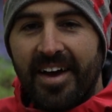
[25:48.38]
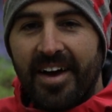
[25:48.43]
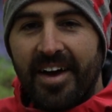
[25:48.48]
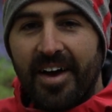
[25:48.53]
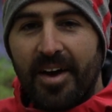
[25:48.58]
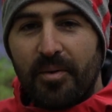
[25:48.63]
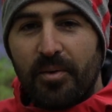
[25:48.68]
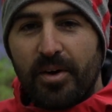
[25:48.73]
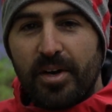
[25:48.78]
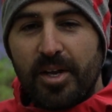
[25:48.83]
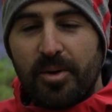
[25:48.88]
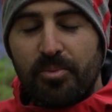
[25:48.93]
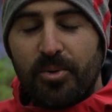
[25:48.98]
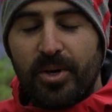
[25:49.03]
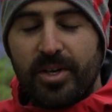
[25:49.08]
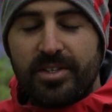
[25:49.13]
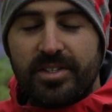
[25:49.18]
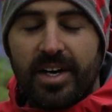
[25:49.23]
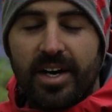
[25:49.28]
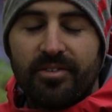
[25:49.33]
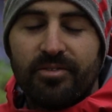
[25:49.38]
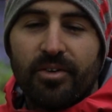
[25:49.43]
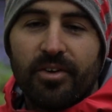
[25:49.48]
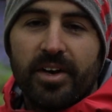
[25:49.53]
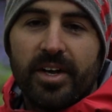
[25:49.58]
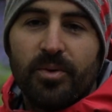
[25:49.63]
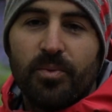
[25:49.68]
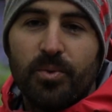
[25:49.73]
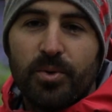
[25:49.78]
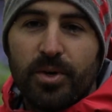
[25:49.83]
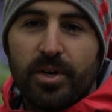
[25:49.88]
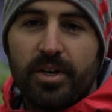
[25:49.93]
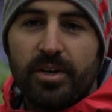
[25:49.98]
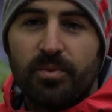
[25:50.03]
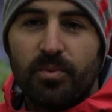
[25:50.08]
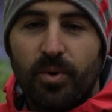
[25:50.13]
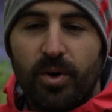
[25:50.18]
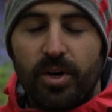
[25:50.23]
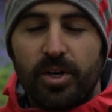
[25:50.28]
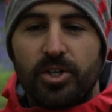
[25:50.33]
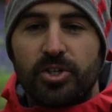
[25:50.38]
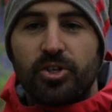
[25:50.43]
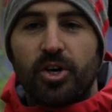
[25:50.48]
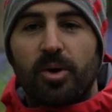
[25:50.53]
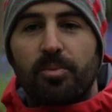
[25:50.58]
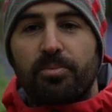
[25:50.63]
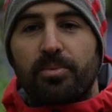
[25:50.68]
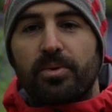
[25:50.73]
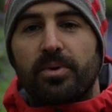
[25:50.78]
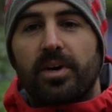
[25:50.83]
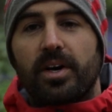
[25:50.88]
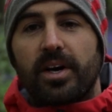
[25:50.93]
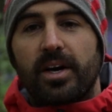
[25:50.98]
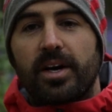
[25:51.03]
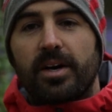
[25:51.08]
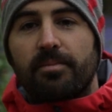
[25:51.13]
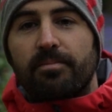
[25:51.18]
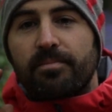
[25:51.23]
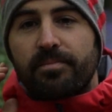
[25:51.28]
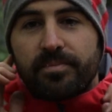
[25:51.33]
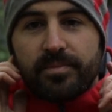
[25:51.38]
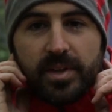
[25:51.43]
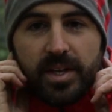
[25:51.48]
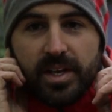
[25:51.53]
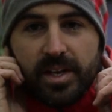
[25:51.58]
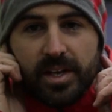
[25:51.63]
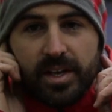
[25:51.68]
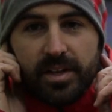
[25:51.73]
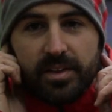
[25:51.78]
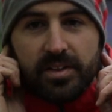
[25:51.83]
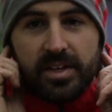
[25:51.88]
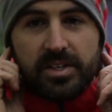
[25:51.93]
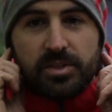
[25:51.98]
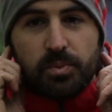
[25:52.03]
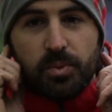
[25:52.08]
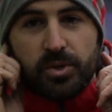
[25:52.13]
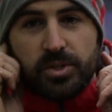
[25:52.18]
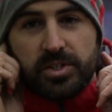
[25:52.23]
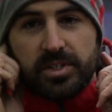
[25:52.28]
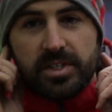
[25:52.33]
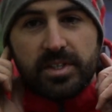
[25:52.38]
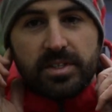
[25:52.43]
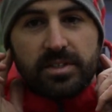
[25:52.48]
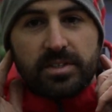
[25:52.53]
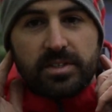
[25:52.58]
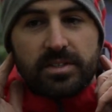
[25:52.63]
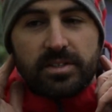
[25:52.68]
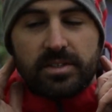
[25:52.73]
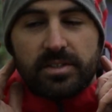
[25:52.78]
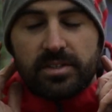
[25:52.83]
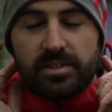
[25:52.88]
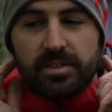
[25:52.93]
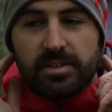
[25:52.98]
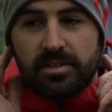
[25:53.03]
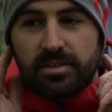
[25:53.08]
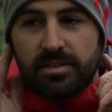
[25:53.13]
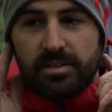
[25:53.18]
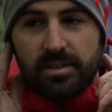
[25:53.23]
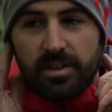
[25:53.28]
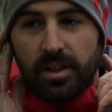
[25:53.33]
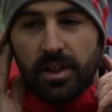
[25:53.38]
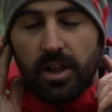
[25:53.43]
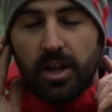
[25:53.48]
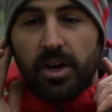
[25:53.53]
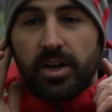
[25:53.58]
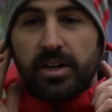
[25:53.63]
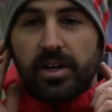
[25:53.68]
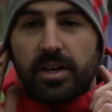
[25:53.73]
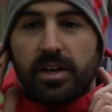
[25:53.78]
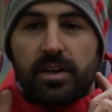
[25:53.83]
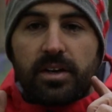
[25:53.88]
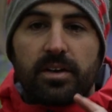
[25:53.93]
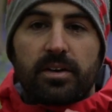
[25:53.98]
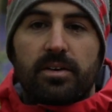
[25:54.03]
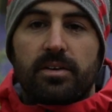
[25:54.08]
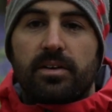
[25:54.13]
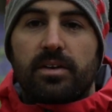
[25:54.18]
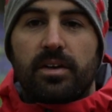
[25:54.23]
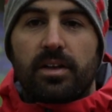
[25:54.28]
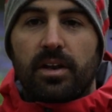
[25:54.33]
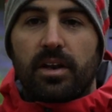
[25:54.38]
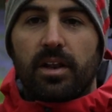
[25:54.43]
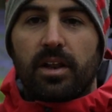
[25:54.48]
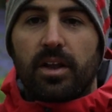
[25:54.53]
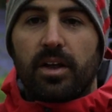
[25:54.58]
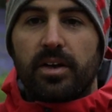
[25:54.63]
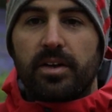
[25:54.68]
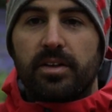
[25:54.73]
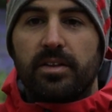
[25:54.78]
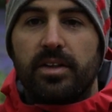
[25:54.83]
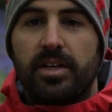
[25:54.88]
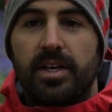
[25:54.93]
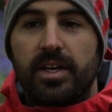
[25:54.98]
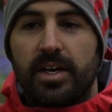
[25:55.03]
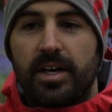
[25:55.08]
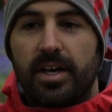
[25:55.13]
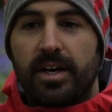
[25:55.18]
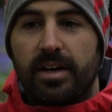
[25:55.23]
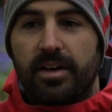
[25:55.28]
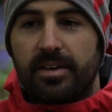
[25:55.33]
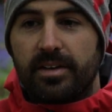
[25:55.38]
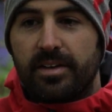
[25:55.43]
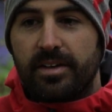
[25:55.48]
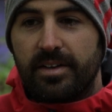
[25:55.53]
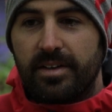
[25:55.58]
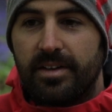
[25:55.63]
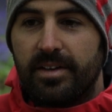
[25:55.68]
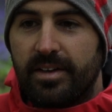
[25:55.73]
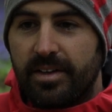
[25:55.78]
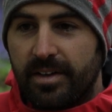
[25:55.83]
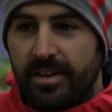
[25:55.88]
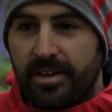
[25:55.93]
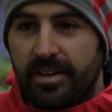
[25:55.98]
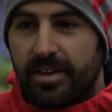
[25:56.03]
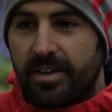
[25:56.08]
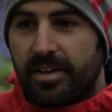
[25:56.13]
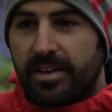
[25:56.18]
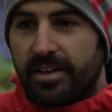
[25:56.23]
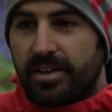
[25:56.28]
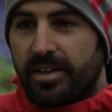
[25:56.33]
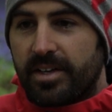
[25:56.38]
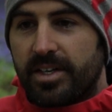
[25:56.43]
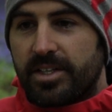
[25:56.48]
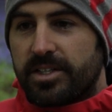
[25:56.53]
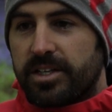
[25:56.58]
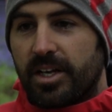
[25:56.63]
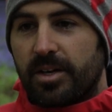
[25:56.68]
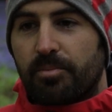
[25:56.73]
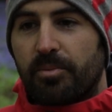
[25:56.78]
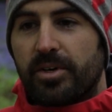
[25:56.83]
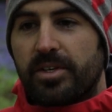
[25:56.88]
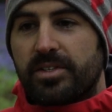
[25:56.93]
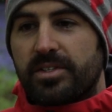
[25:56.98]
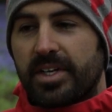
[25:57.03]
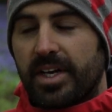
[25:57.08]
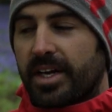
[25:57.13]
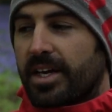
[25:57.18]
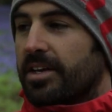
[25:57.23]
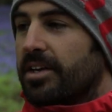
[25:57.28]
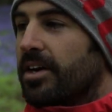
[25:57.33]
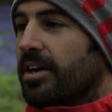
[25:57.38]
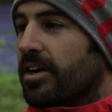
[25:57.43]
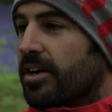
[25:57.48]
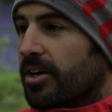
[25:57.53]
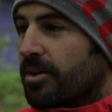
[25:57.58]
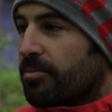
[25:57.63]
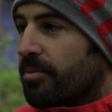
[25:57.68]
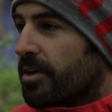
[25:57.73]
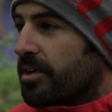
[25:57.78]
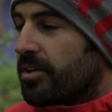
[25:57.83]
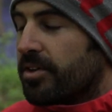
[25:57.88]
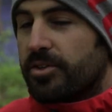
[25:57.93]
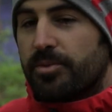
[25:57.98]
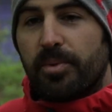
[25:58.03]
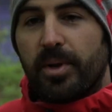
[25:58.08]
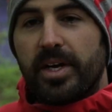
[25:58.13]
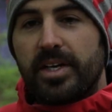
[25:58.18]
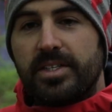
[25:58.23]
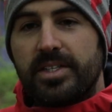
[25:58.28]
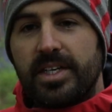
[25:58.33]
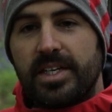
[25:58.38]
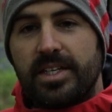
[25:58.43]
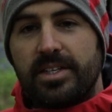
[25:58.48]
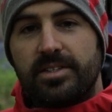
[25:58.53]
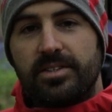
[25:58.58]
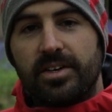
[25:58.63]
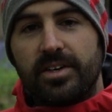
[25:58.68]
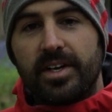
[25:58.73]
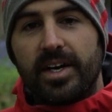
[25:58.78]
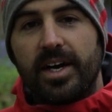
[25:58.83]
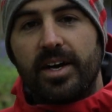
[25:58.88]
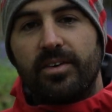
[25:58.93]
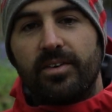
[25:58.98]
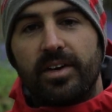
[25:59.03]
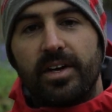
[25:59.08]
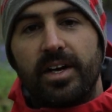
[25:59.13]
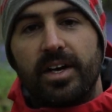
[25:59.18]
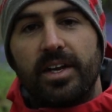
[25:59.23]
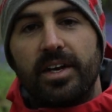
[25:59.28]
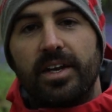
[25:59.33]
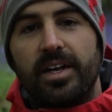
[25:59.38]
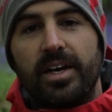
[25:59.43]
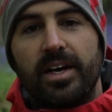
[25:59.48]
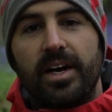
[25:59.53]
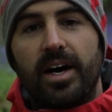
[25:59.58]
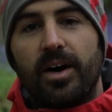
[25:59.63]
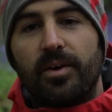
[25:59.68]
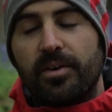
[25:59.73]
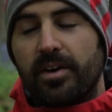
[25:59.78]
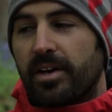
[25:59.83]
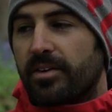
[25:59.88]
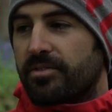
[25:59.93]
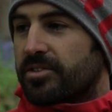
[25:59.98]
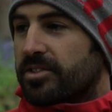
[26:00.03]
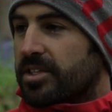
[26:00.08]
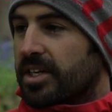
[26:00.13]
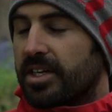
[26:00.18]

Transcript: why don't you put yourself on a woodland workshop? This woods is like the it's like my second home. I know this place inside out, and I would love to